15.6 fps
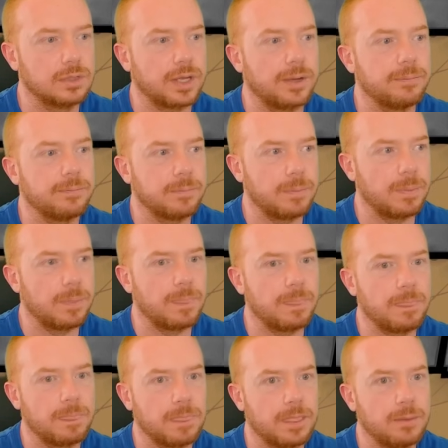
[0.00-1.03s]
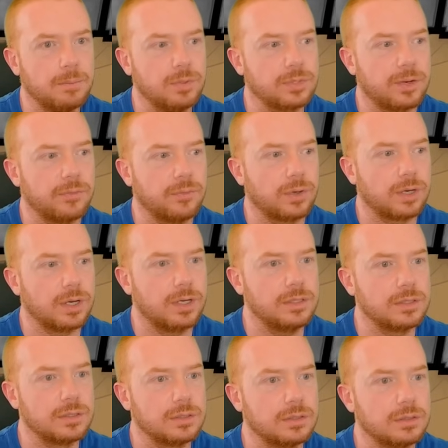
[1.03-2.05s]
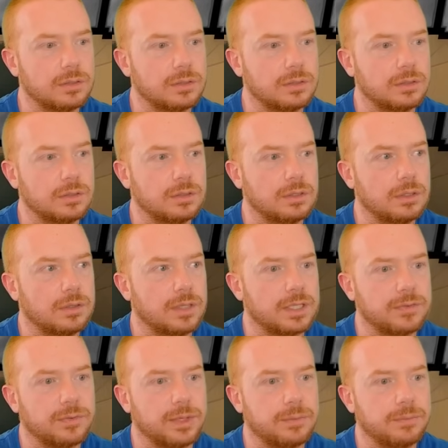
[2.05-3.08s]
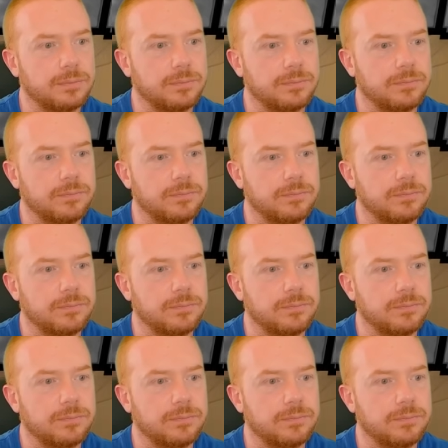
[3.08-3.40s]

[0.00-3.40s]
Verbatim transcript: Okay. Who's got four cards? That's fine.